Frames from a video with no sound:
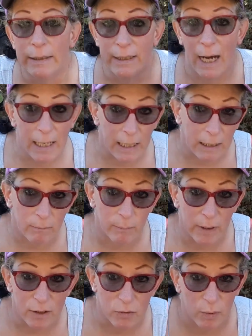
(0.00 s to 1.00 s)
dying
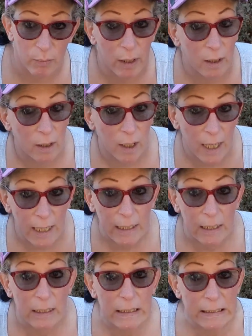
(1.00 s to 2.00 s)
because we went on a
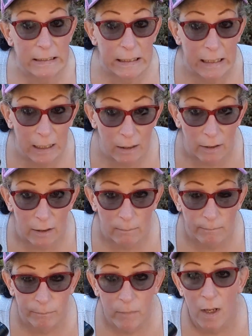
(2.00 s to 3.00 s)
hike and it's killing her.
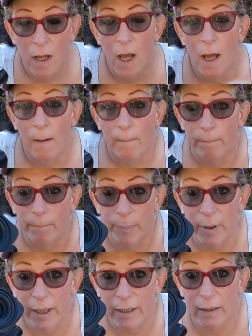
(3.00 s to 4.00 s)

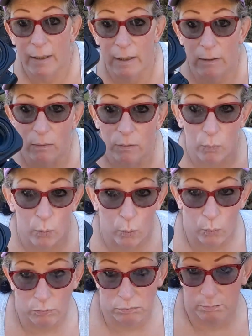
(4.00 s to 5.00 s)
But
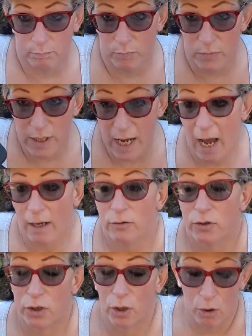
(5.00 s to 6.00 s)
yeah,
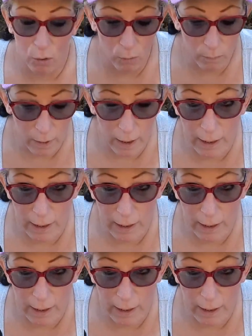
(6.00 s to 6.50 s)
so